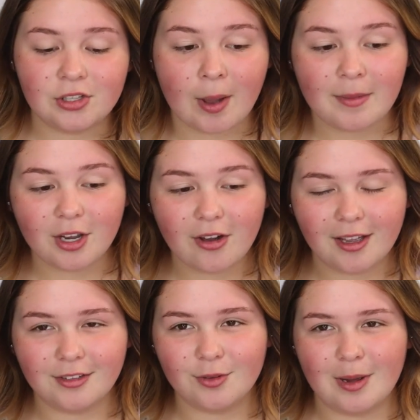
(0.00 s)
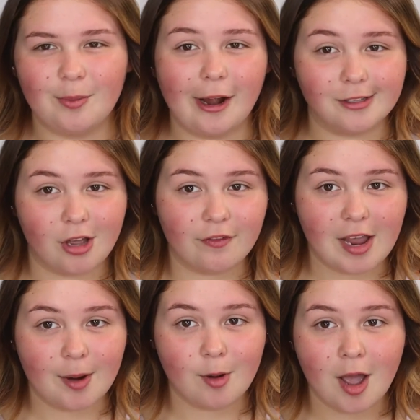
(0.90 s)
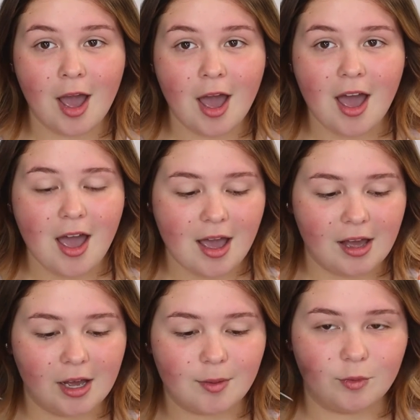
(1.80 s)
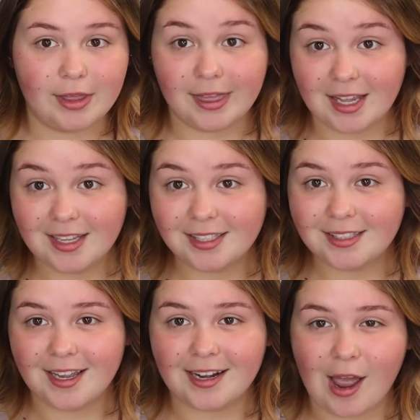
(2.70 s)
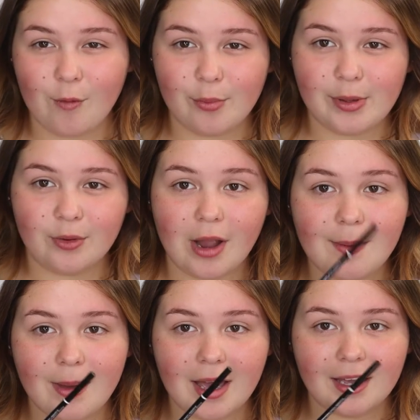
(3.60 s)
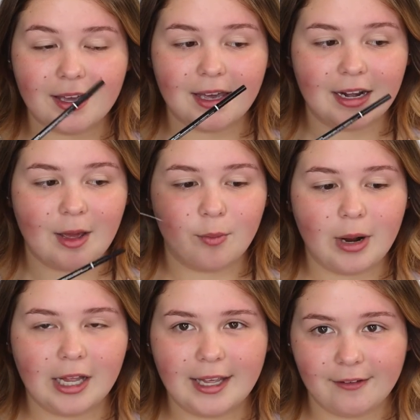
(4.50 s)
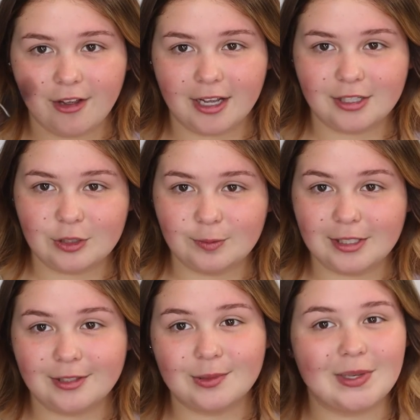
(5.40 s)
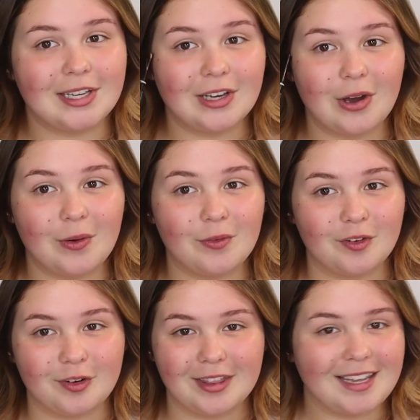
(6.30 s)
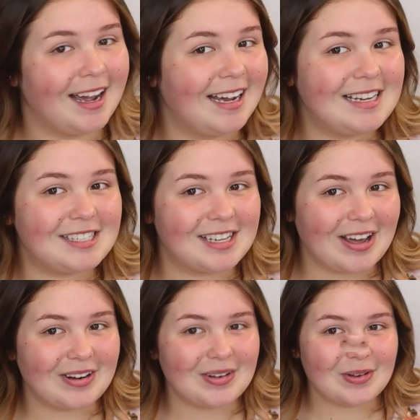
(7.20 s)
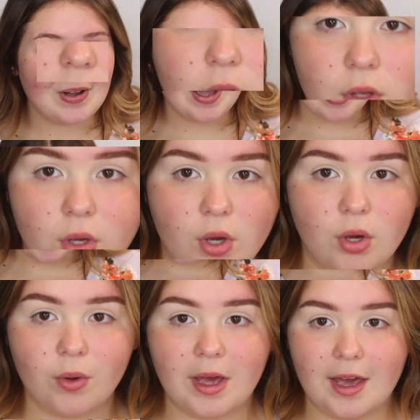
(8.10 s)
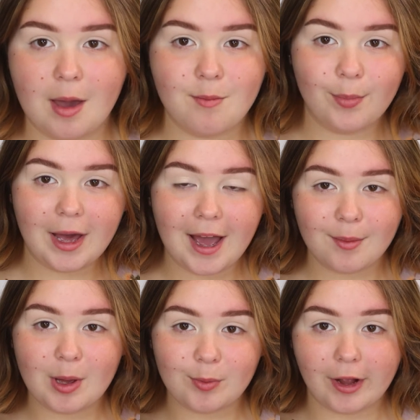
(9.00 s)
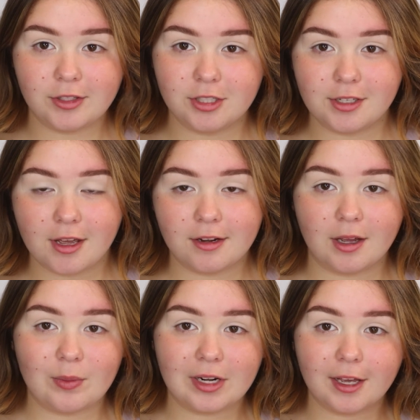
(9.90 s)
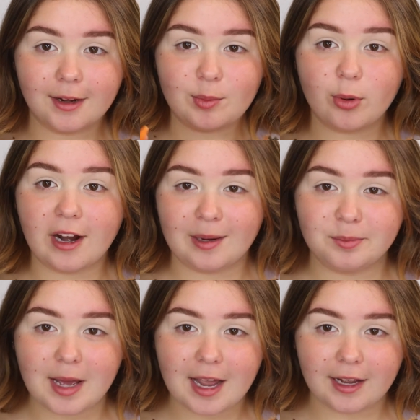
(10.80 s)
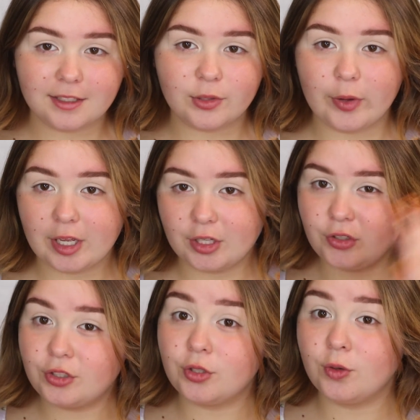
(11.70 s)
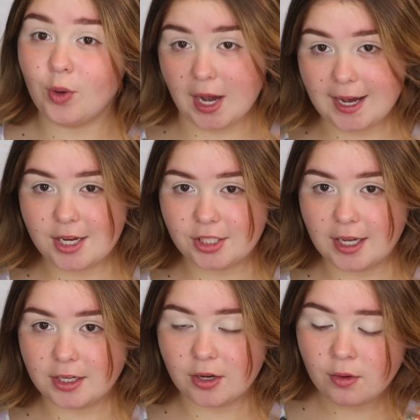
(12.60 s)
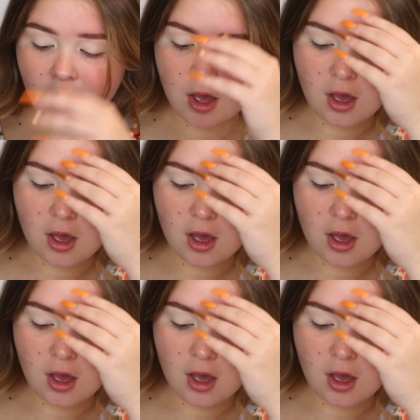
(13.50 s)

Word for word: so I'm gonna go ahead and do my brows off camera um, with this and I will be right back and I'll probably have you guys zoomed in so we can go for the eyeshadow okay I'm back my brows are done I went ahead and primed my eyes so we can do eyeshadow